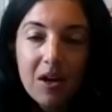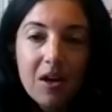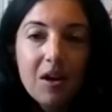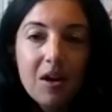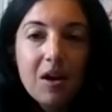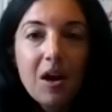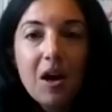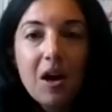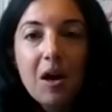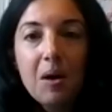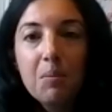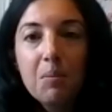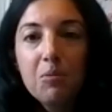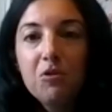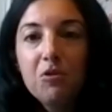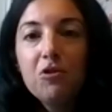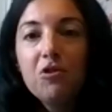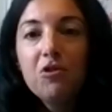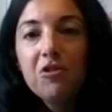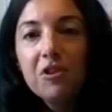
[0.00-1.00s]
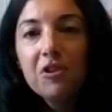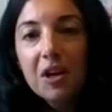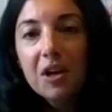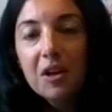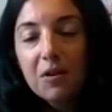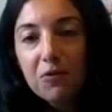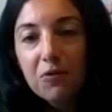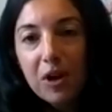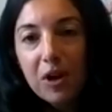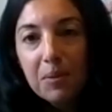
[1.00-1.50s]
Mm-hmm. So just to
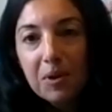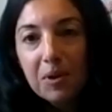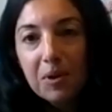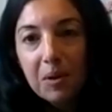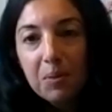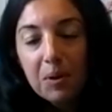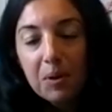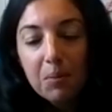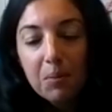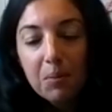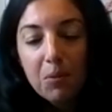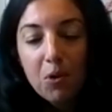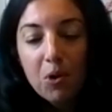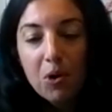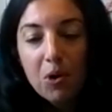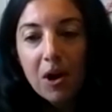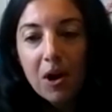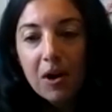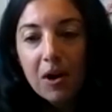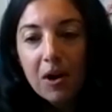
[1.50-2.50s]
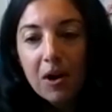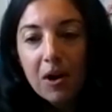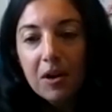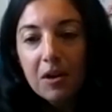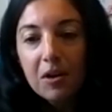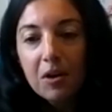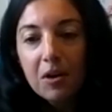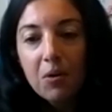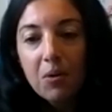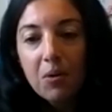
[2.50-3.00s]
kind of frame it a bit more,
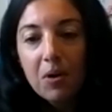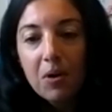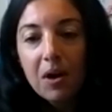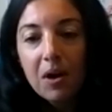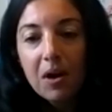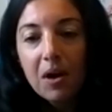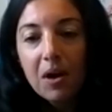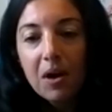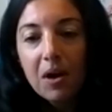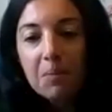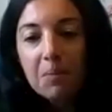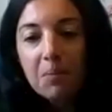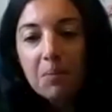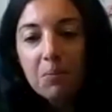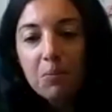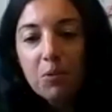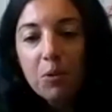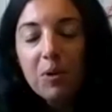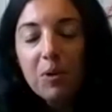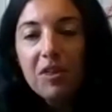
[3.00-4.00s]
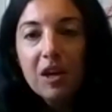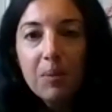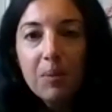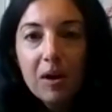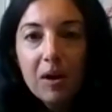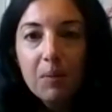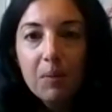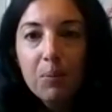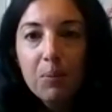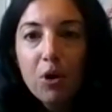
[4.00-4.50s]
when we think
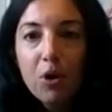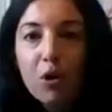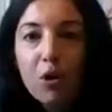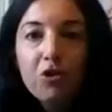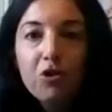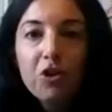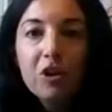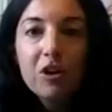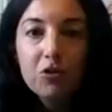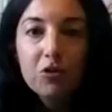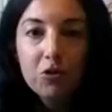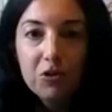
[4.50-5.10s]
about approaching a